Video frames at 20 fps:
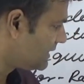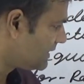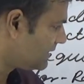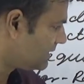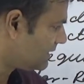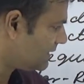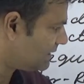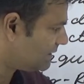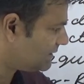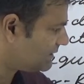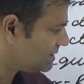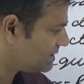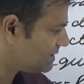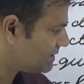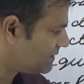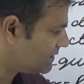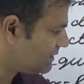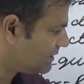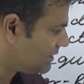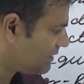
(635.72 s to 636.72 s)
That is
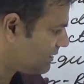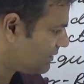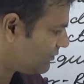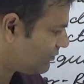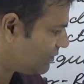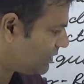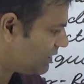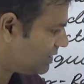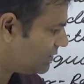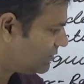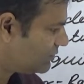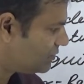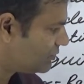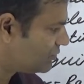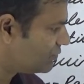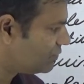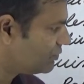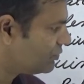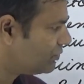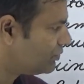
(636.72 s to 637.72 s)
1,
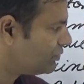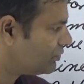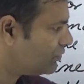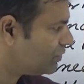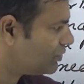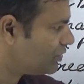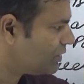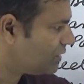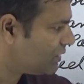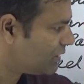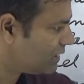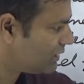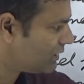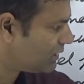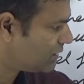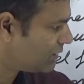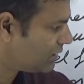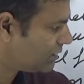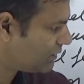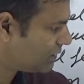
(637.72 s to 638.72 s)
2,
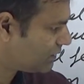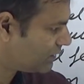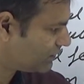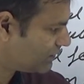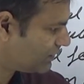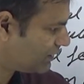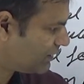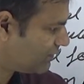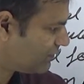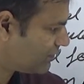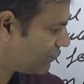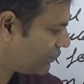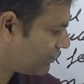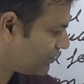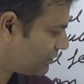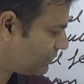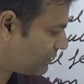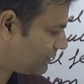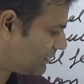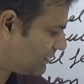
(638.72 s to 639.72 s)
3,
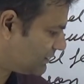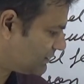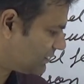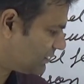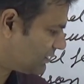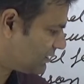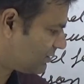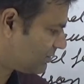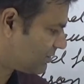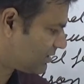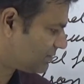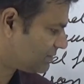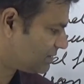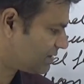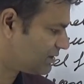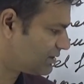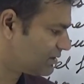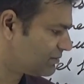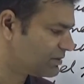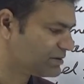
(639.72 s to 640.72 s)
4, that is the number of
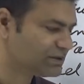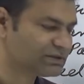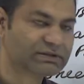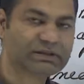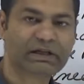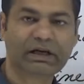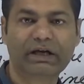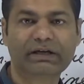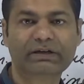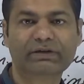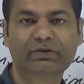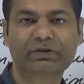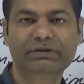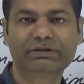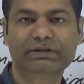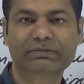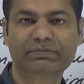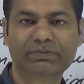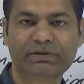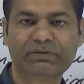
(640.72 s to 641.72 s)
generator bus, or you can
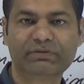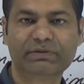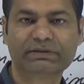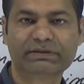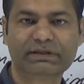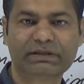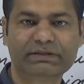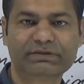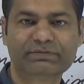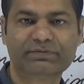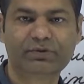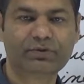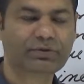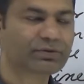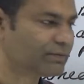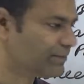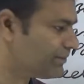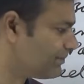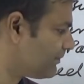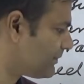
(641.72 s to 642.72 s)
say PV bus, that is
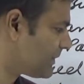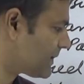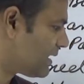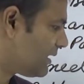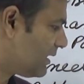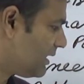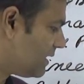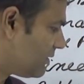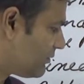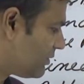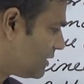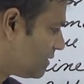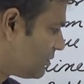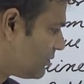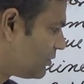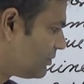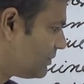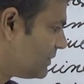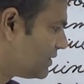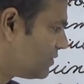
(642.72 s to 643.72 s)
4. And what
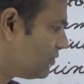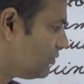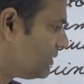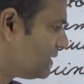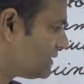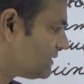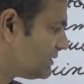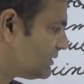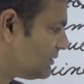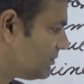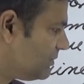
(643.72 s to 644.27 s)
about PQ bus?